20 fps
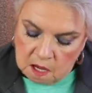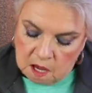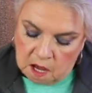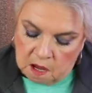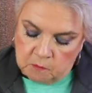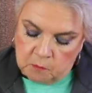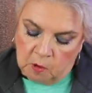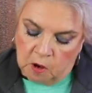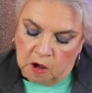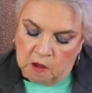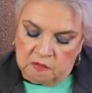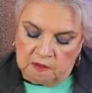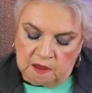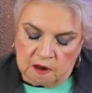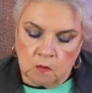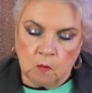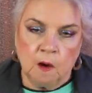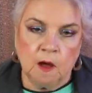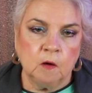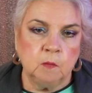I bought
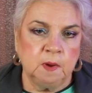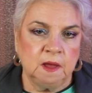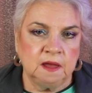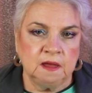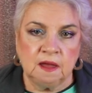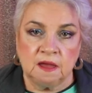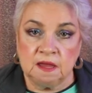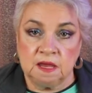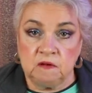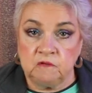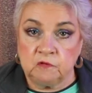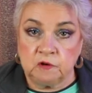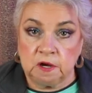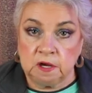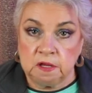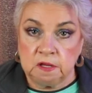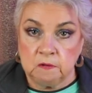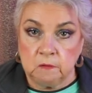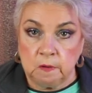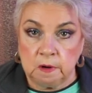that a while back. I keep
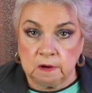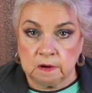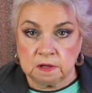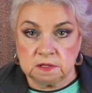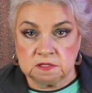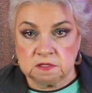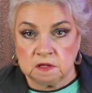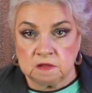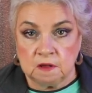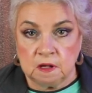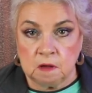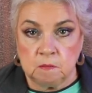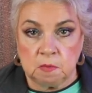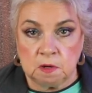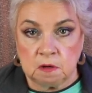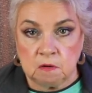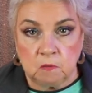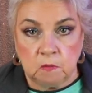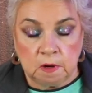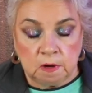forgetting to wear it, so I thought I
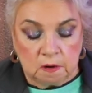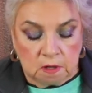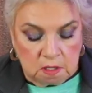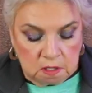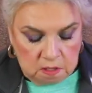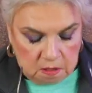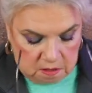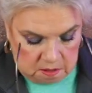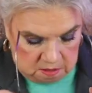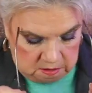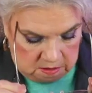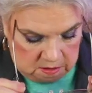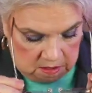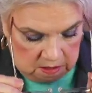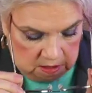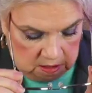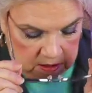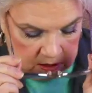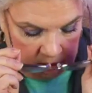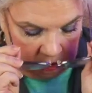better wear it.
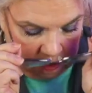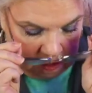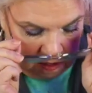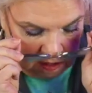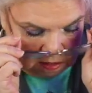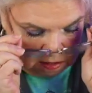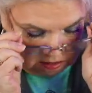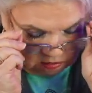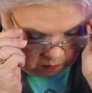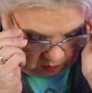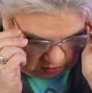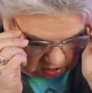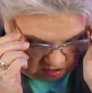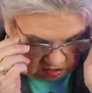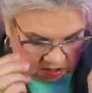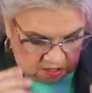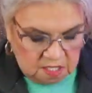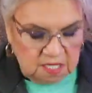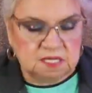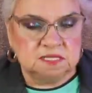It's by
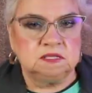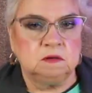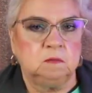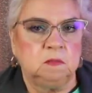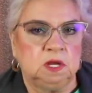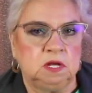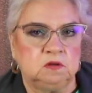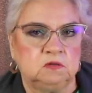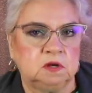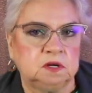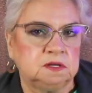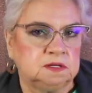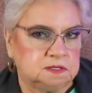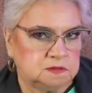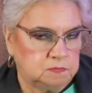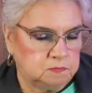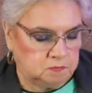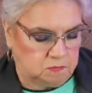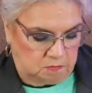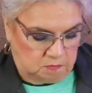Nessa
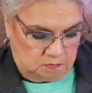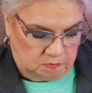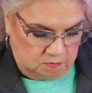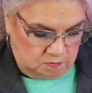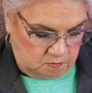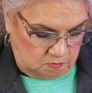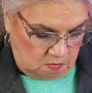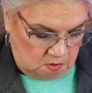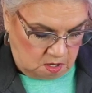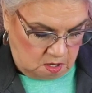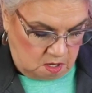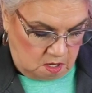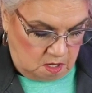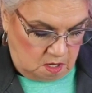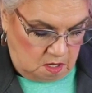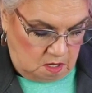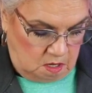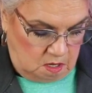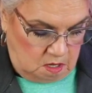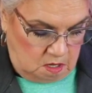Matrix.
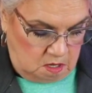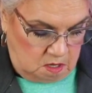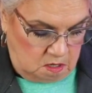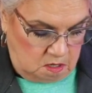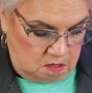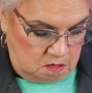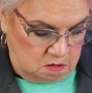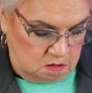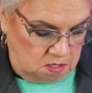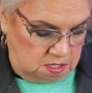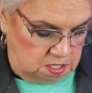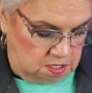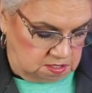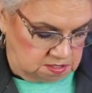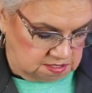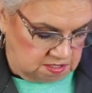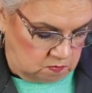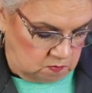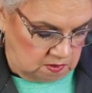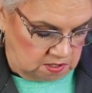Alright,
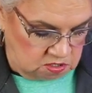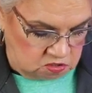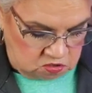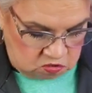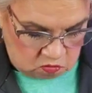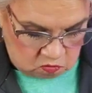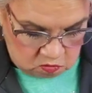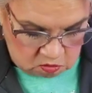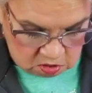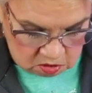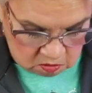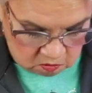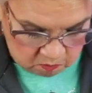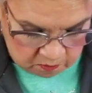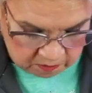looks like we got two little